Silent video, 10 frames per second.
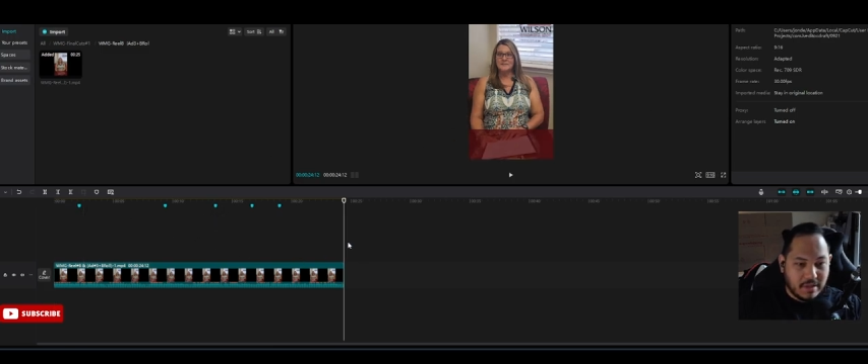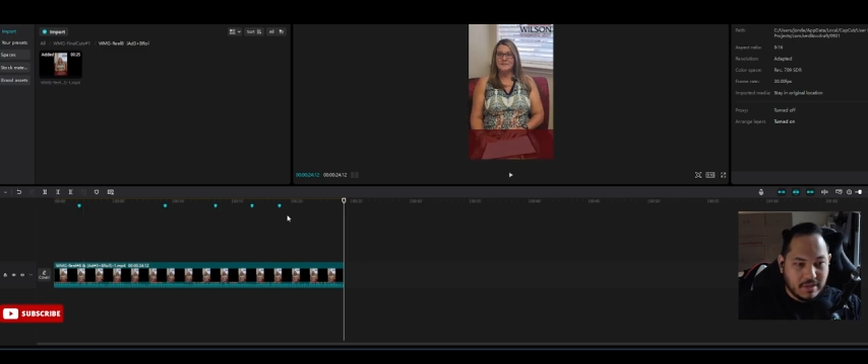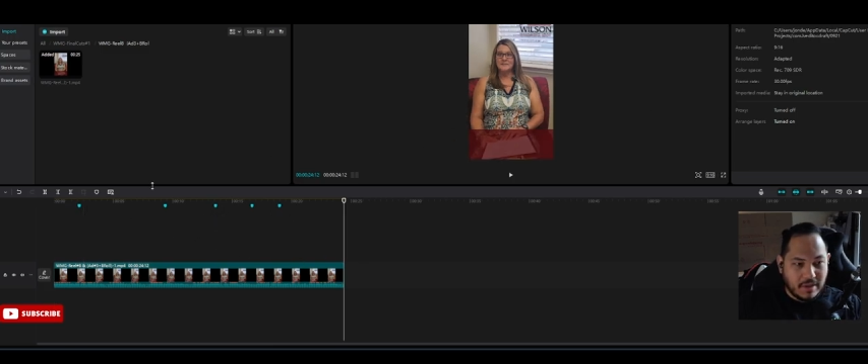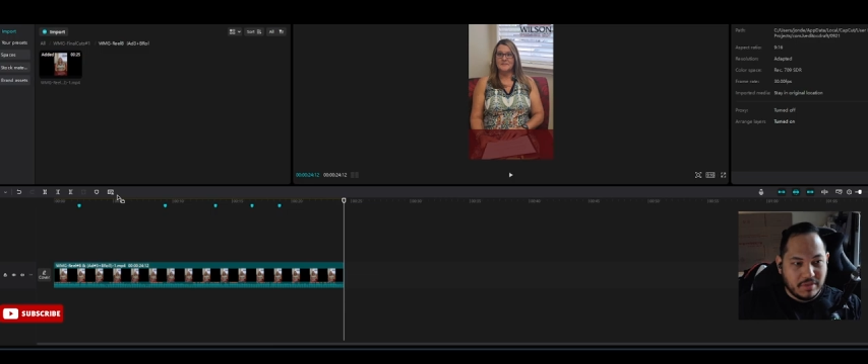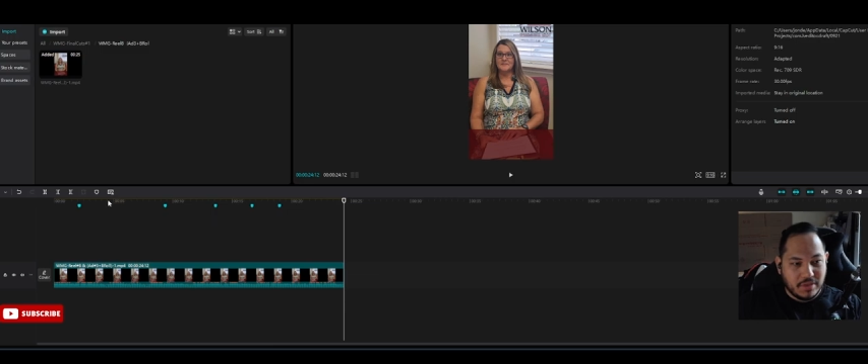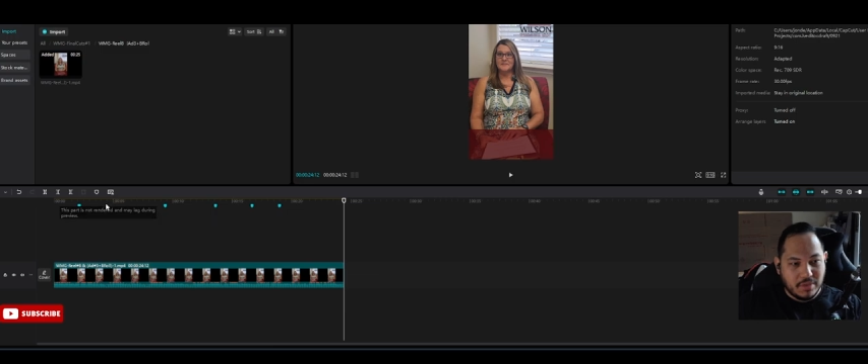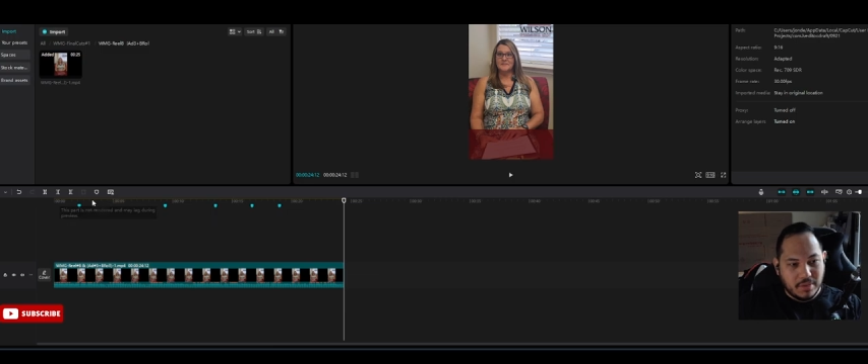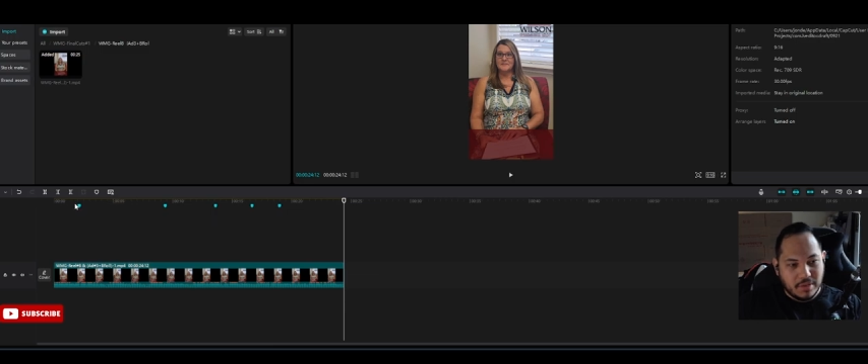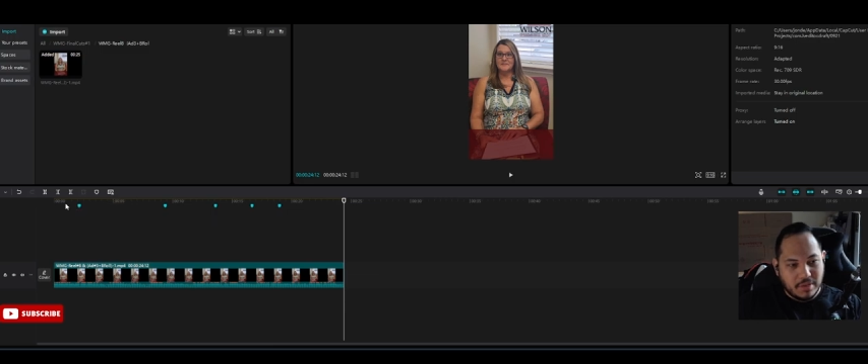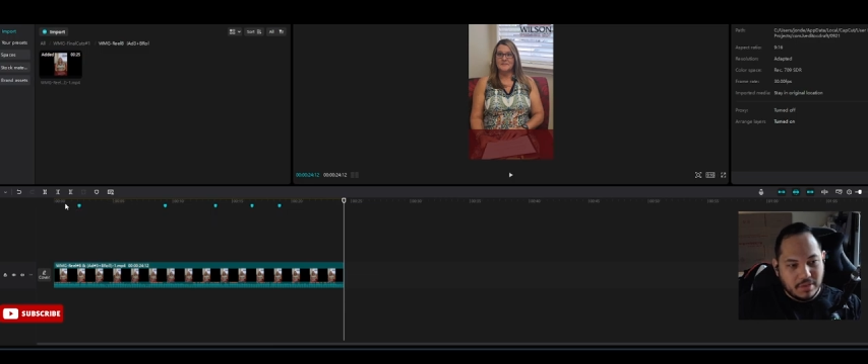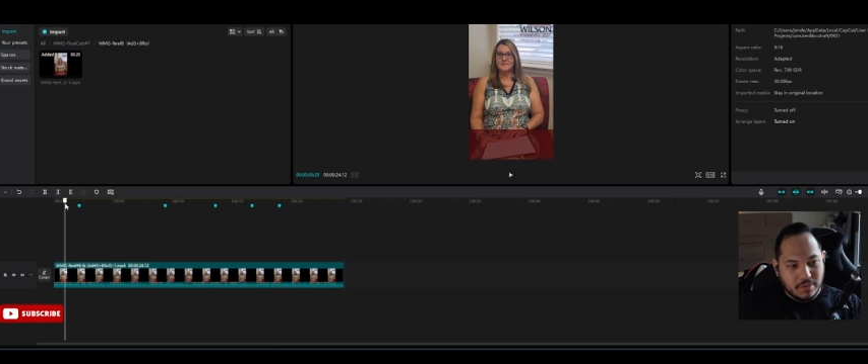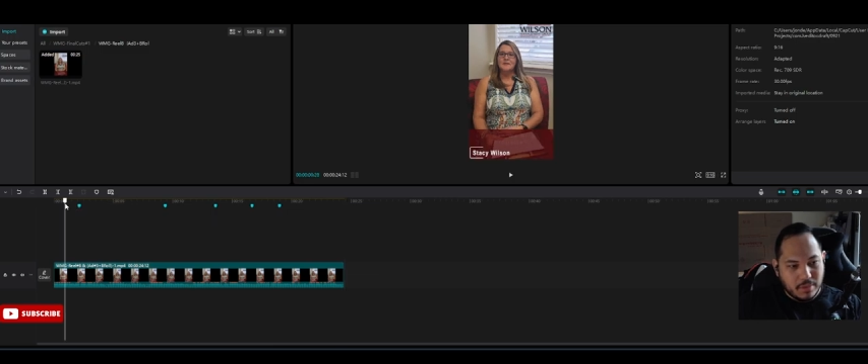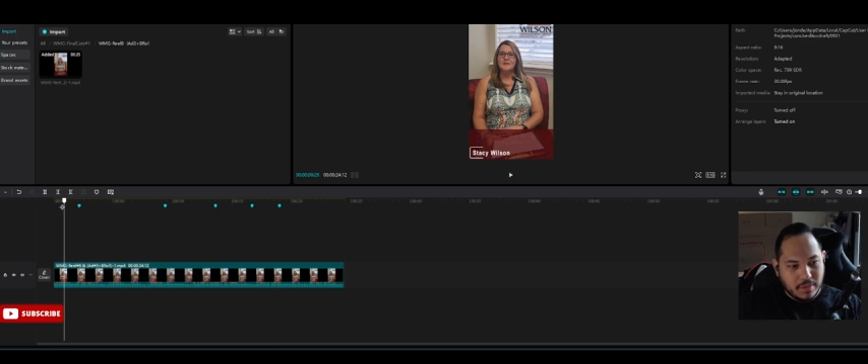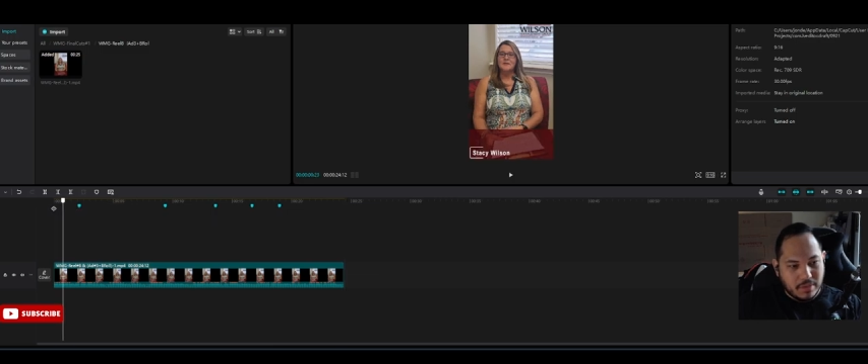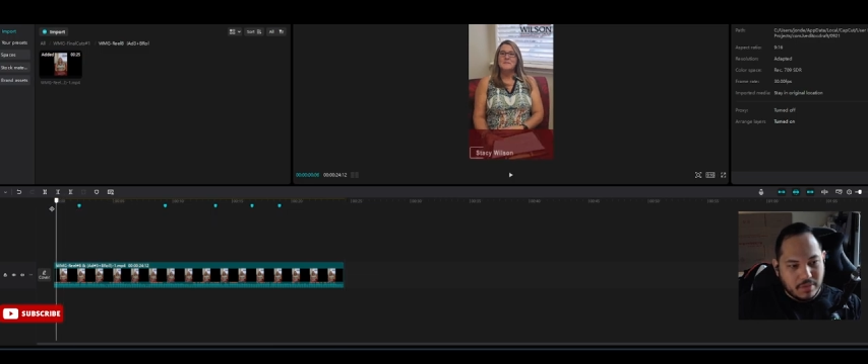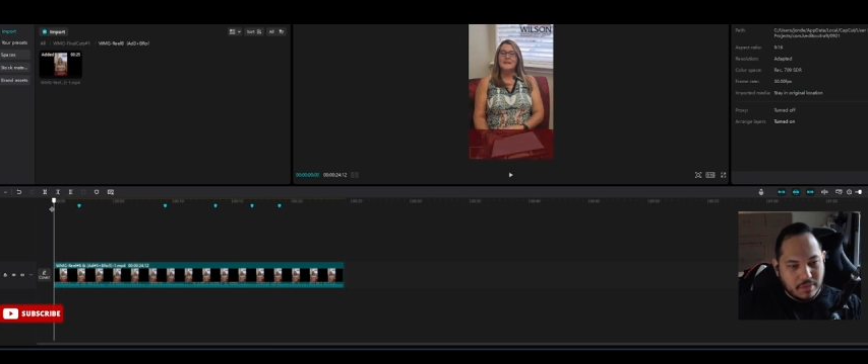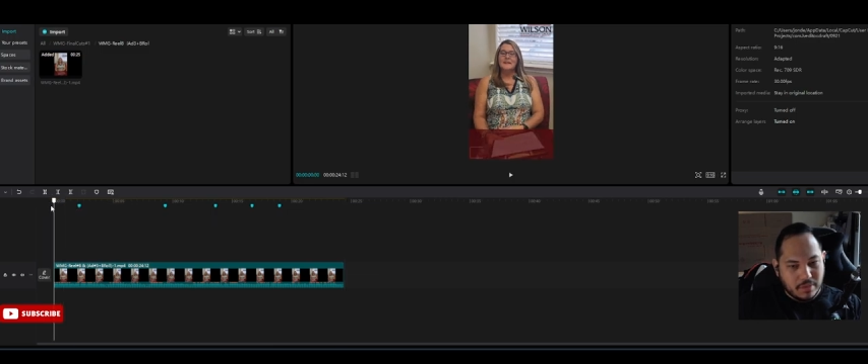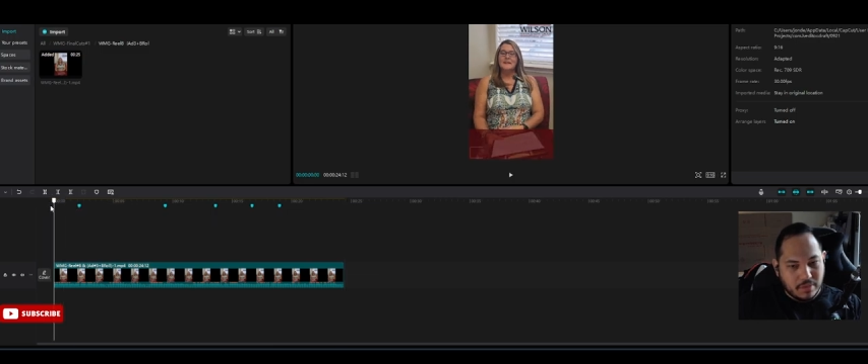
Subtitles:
as I have to do it twice